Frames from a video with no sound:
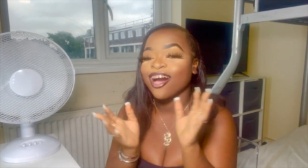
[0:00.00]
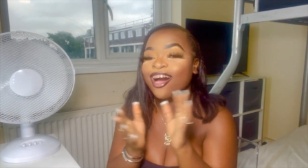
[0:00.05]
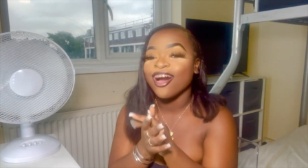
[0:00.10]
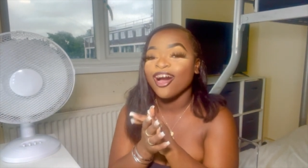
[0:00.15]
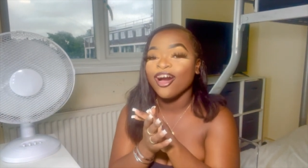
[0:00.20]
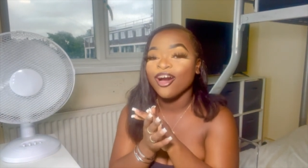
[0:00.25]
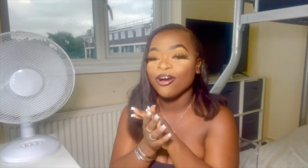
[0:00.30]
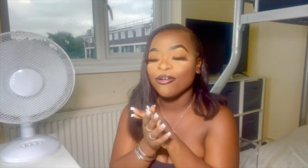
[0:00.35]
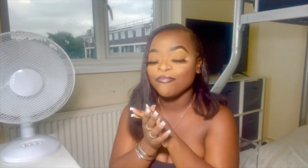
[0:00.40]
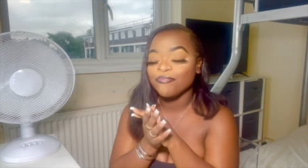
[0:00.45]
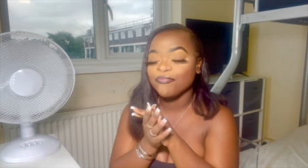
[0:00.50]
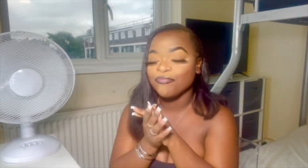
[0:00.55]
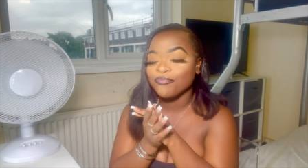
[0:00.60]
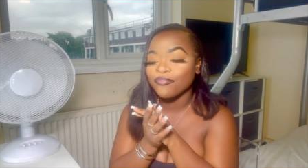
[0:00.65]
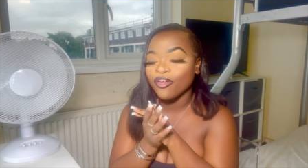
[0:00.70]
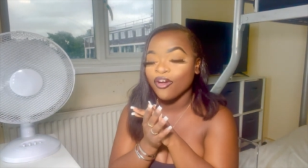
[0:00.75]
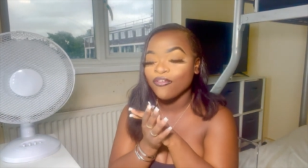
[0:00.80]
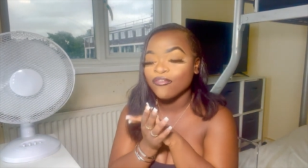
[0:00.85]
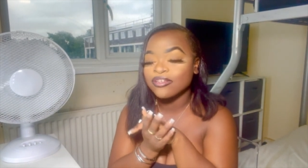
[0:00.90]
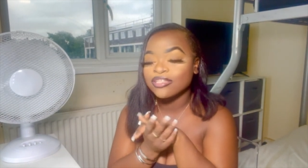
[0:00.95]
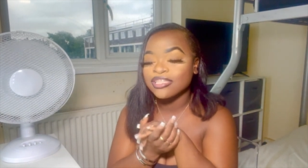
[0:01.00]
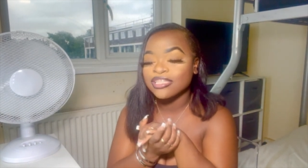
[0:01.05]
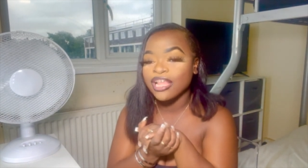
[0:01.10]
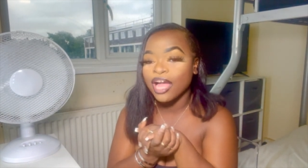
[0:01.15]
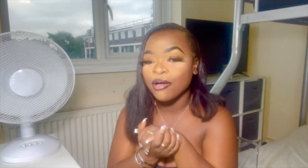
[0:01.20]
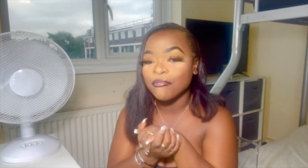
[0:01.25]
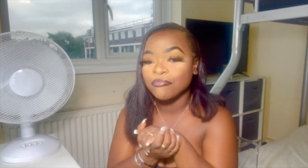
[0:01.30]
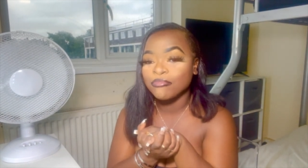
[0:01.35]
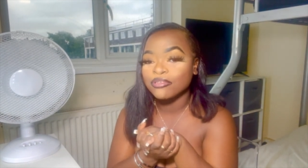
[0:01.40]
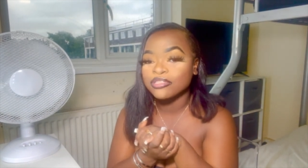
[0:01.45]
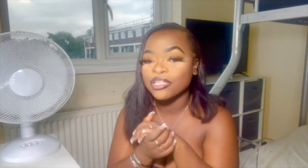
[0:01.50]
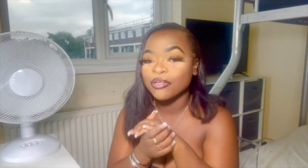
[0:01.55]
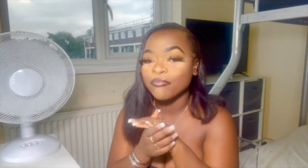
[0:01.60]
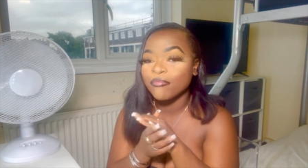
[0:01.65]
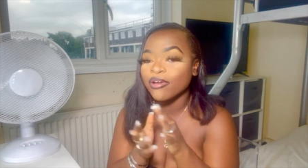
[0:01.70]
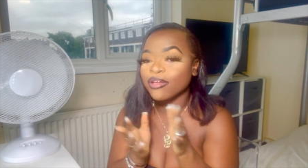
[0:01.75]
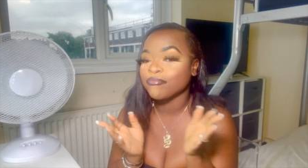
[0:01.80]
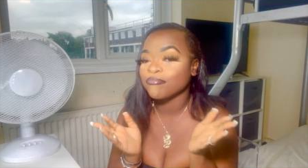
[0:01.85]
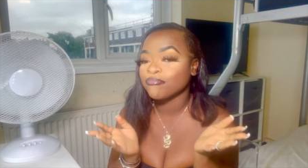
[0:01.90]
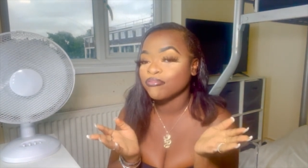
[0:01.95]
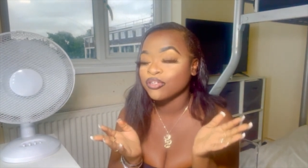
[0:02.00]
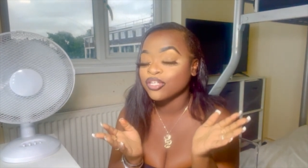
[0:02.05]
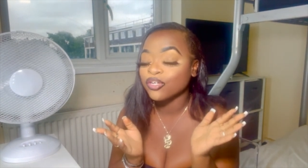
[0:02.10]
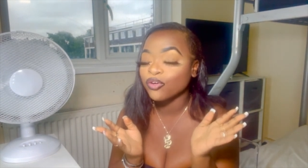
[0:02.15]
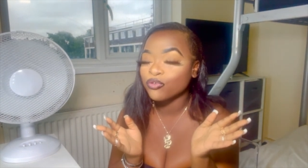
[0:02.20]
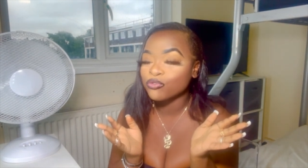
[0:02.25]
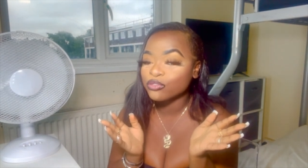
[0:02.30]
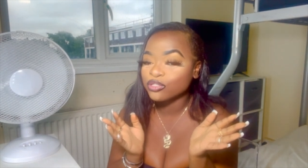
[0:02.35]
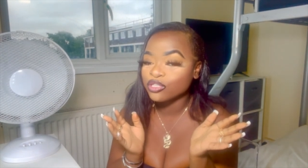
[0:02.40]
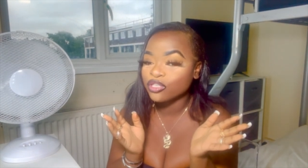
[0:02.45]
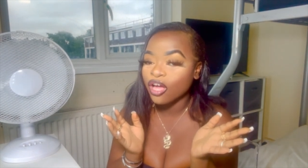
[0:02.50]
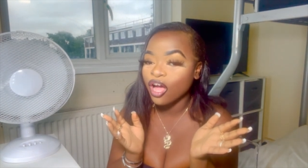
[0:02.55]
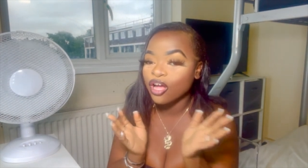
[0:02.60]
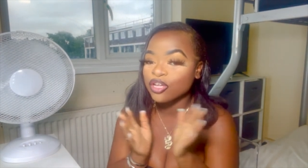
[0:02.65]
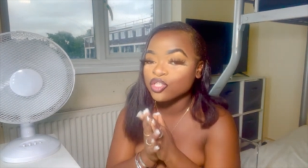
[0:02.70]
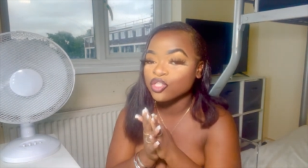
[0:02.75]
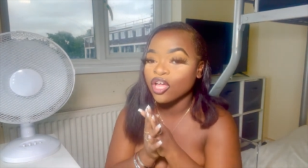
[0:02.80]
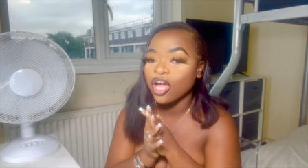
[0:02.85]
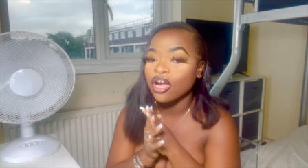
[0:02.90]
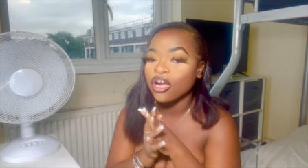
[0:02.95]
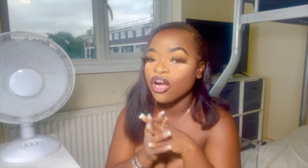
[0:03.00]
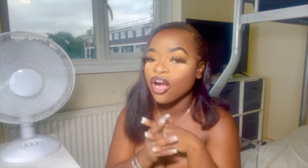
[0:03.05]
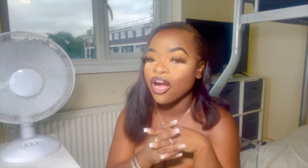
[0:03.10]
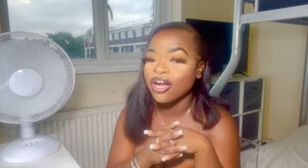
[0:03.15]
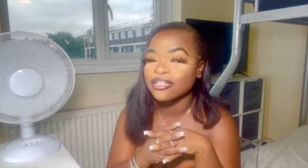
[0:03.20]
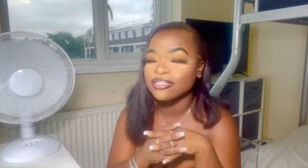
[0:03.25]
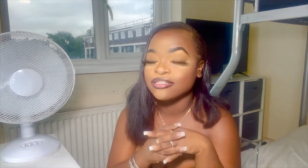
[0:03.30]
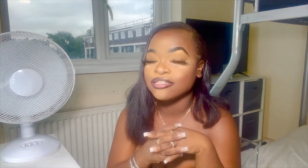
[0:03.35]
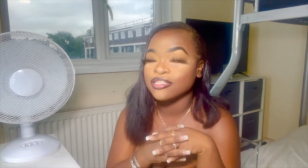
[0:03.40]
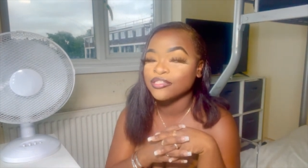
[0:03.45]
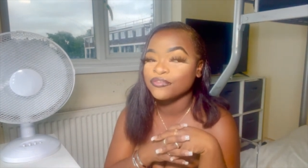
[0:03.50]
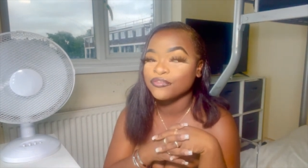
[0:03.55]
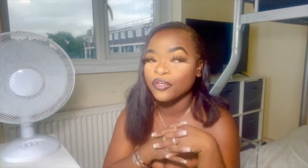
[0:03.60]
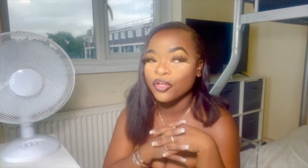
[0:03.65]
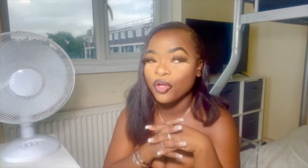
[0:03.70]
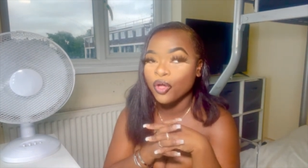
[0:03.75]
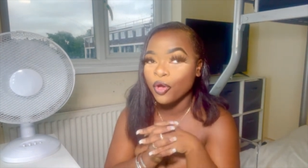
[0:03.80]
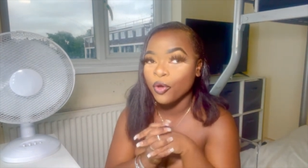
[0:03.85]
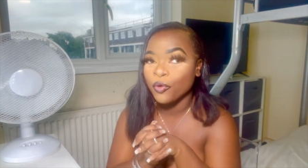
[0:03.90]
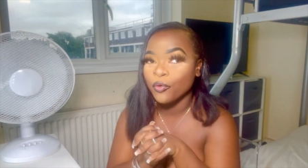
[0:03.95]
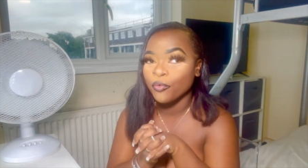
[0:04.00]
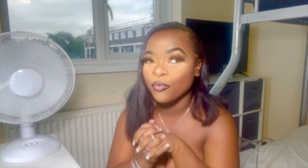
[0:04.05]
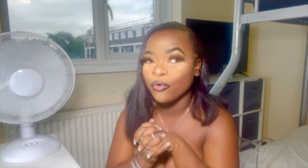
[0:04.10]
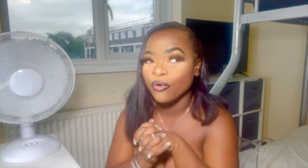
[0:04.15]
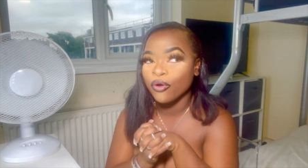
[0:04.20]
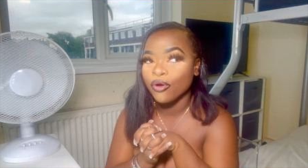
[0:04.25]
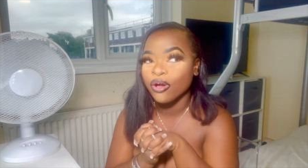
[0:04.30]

um, obviously, I bought them when pre-order, so I can't even go